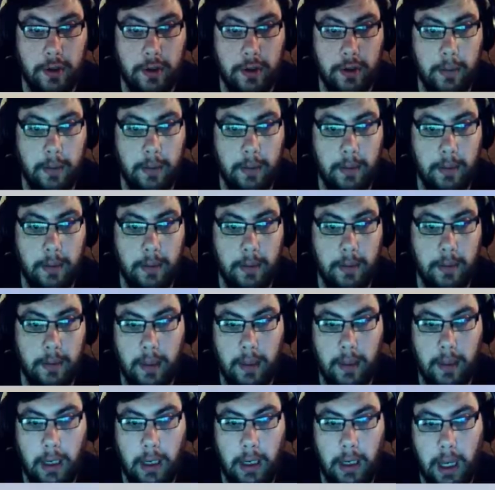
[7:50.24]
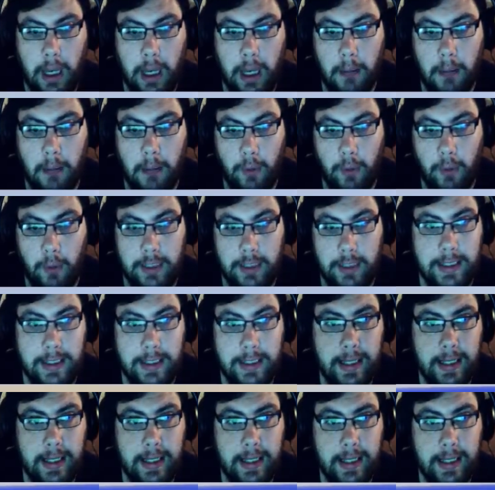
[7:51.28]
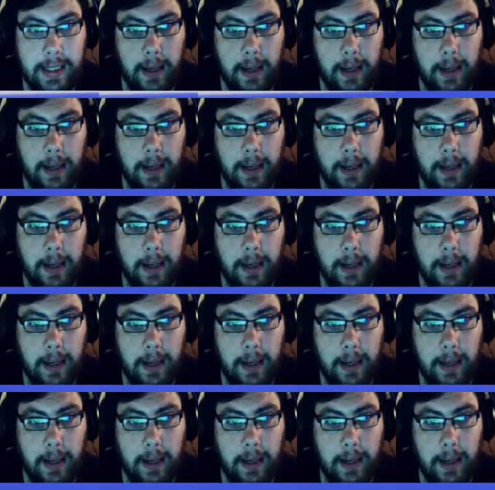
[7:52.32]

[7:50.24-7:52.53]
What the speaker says: to make the multi-tier.